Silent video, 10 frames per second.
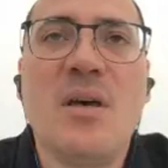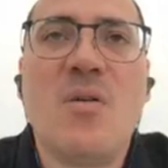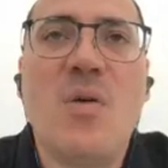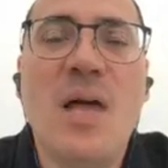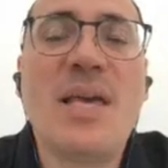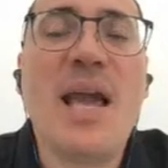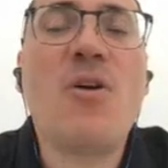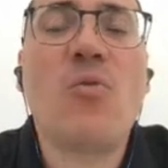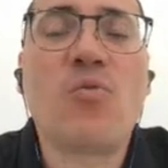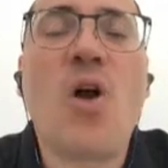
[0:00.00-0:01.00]
what can
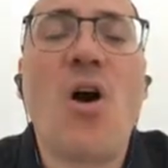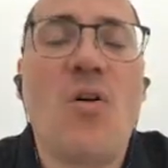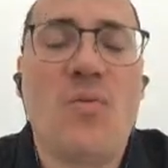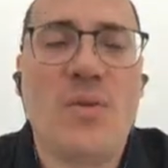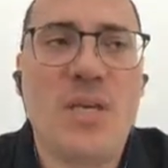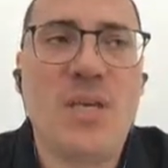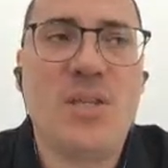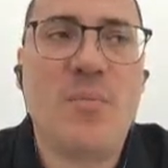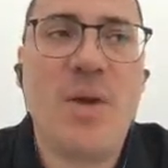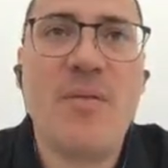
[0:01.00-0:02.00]
go wrong
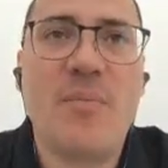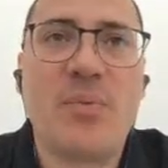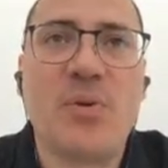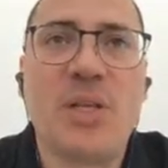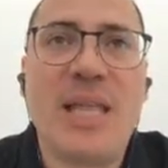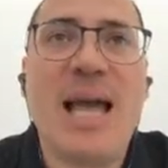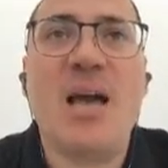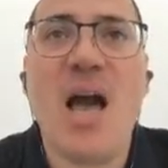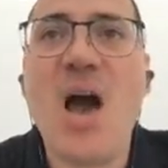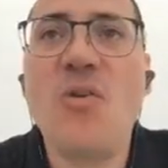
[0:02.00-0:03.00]
in a Maven project,
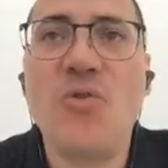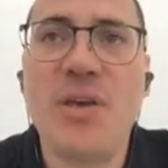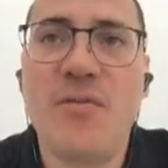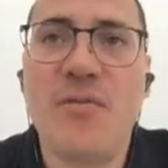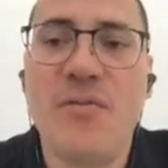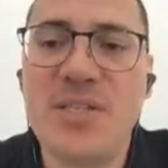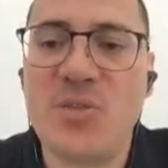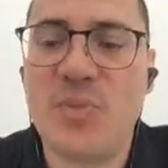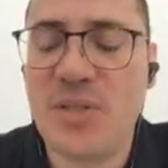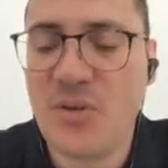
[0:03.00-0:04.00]
and how you can fix
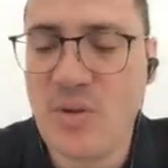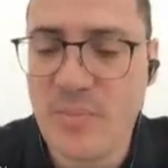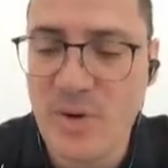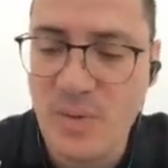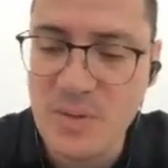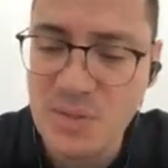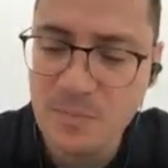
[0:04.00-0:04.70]
these particular problems.